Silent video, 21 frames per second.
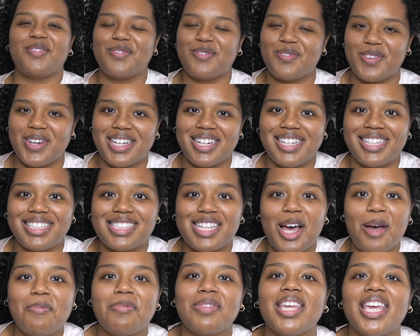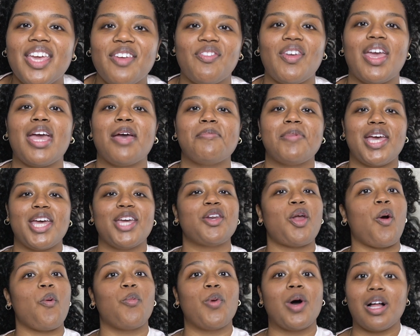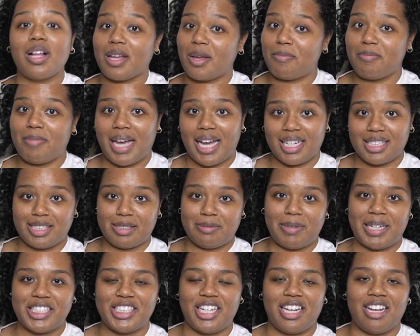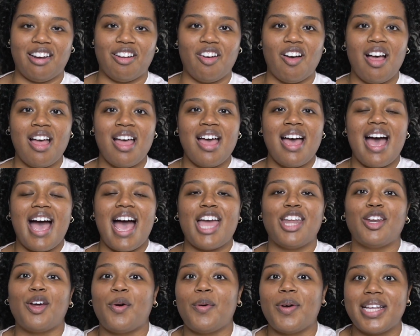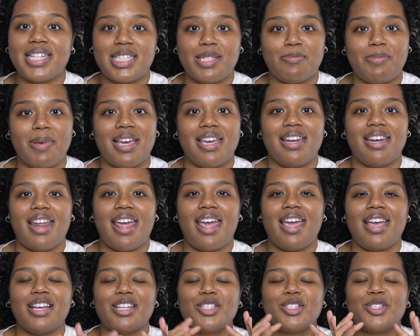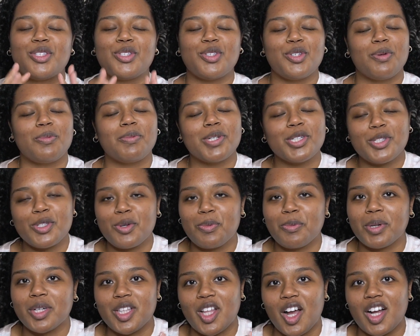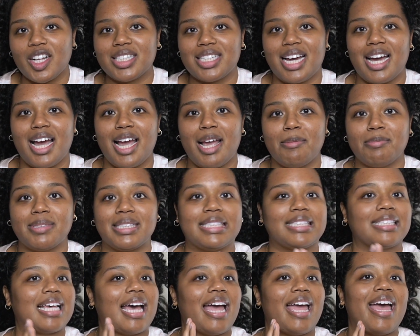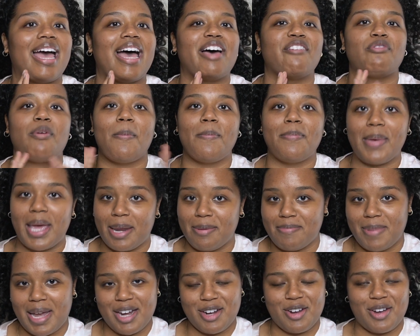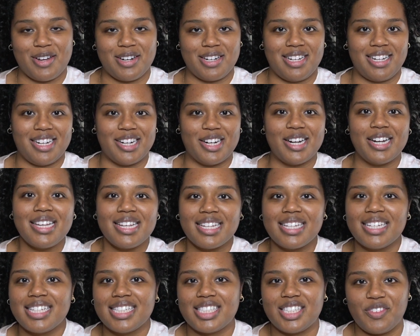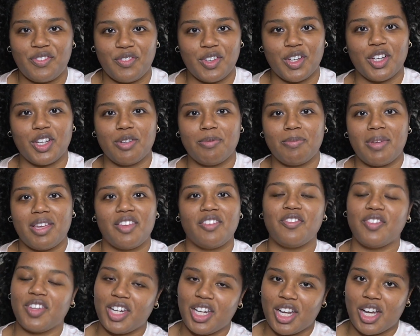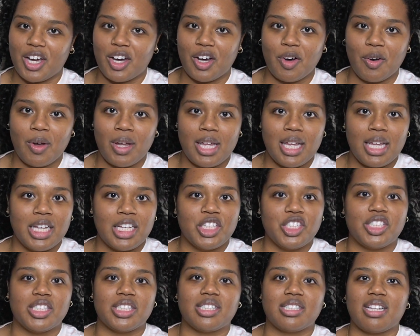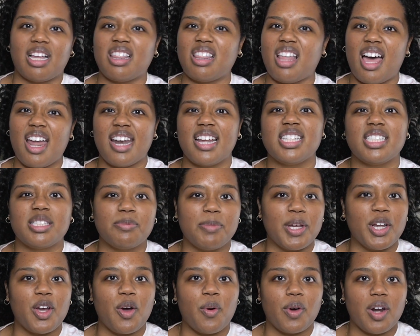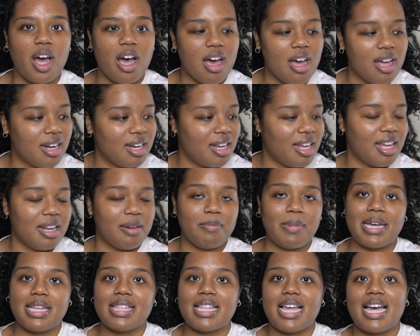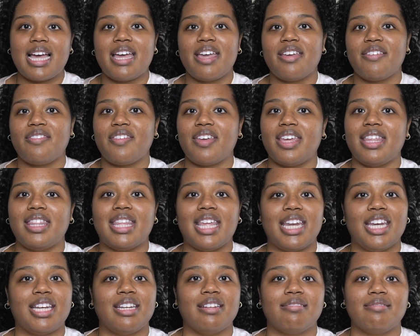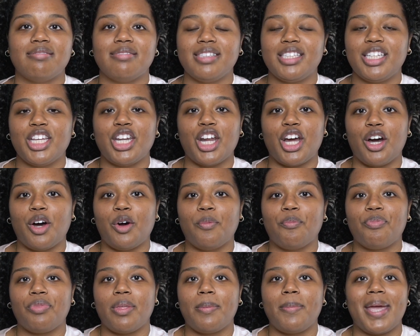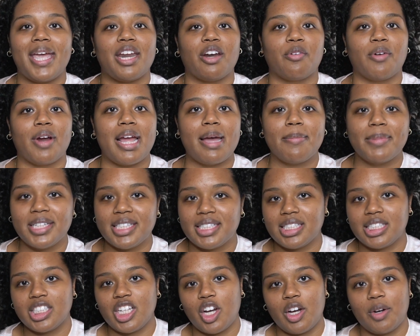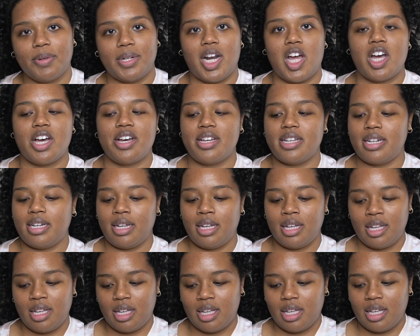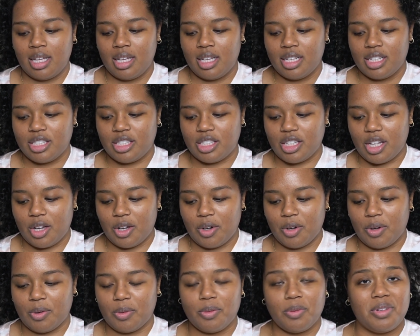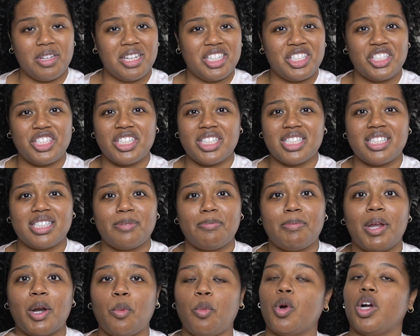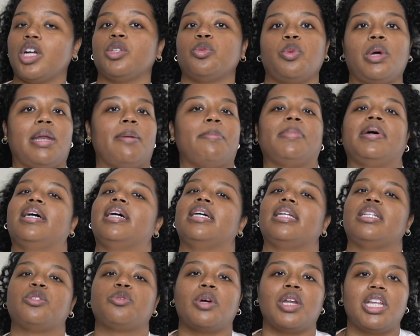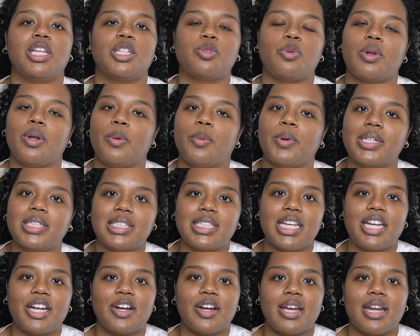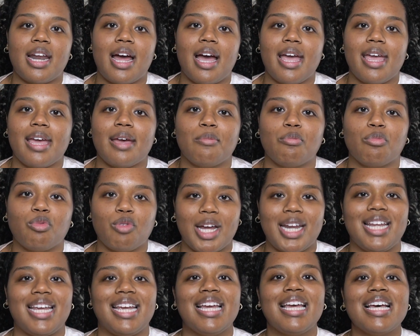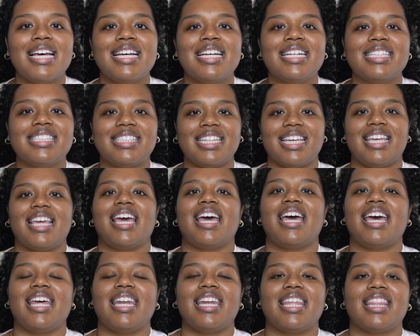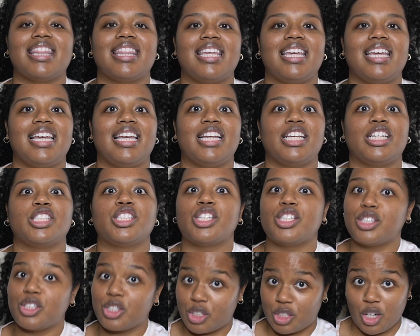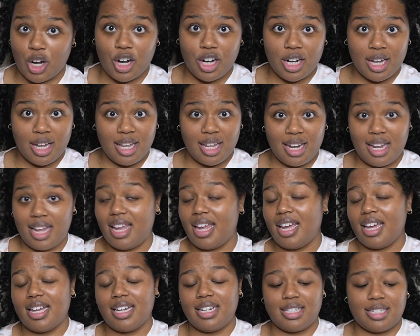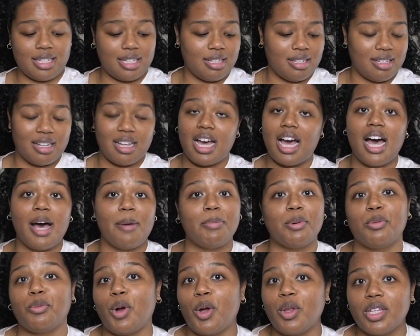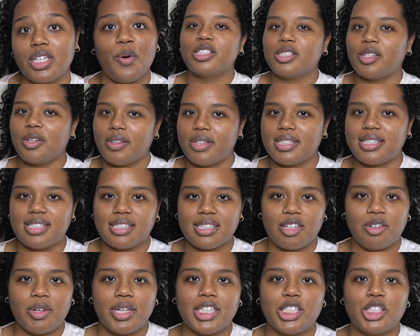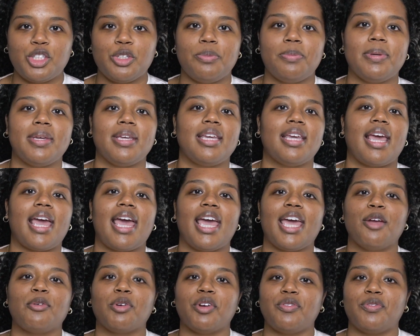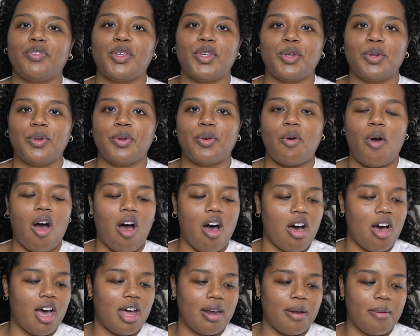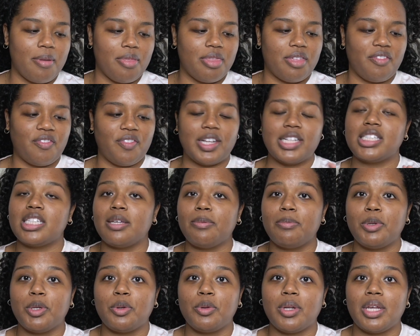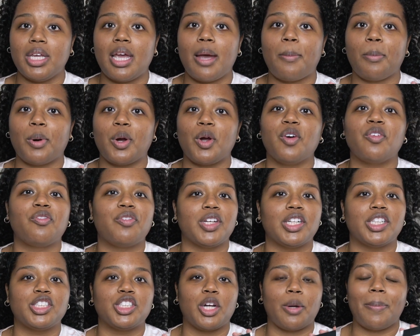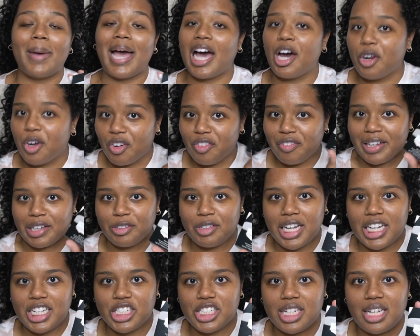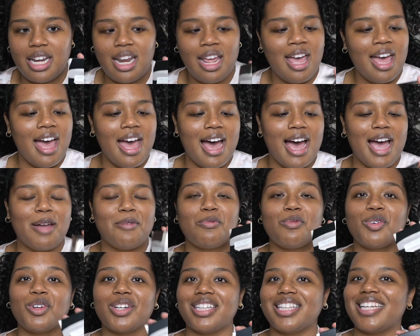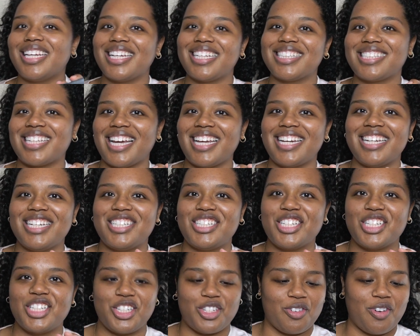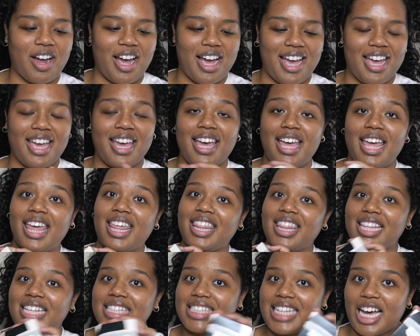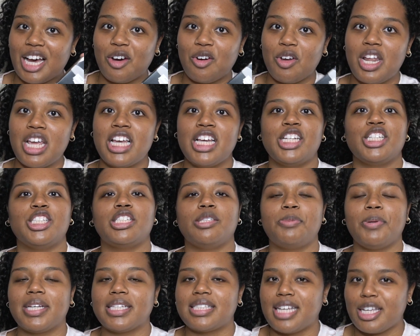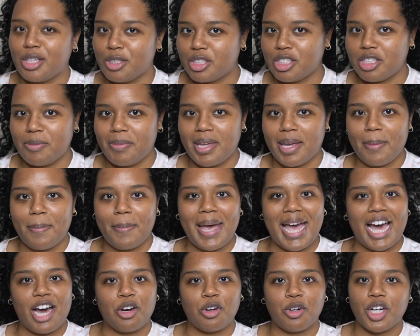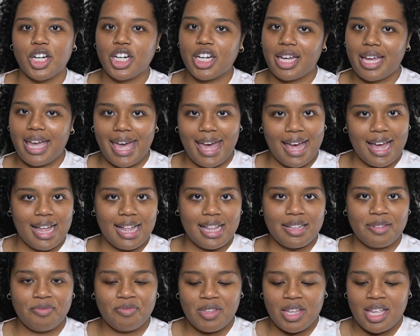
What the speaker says: What is up, Thickie fam, and welcome back to my channel. I know it's been a super long time since I have been back on here to film a video. Just a lot has been going on in my life, and then, you know, the panorama is going on. So it's just been a whirlwind, but 2021's here and I am ready to get things started and up and rolling. So this is going to be a review on the Fenty Beauty Pro Filt'r Powder Foundation. I'm really excited to try this out just because I used to be a powder gal